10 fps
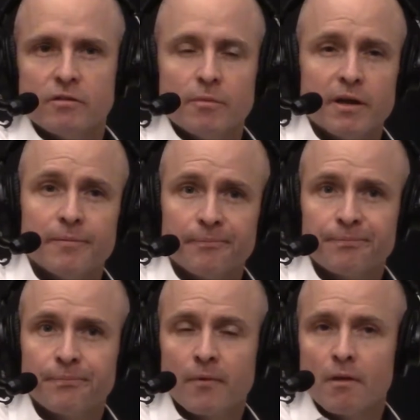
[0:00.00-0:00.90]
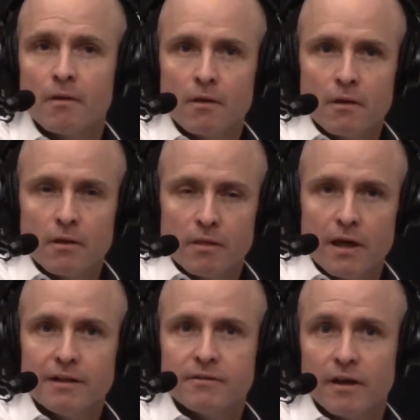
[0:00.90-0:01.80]
to me.
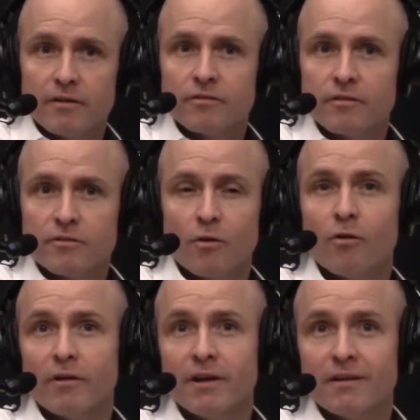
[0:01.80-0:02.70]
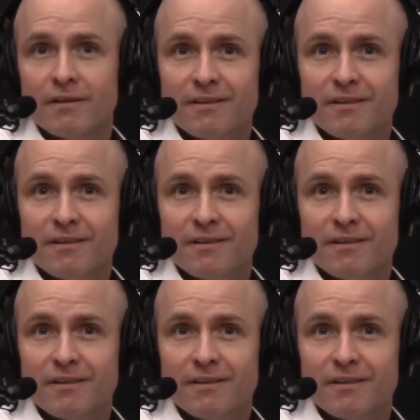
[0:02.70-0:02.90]
That test. Sorry.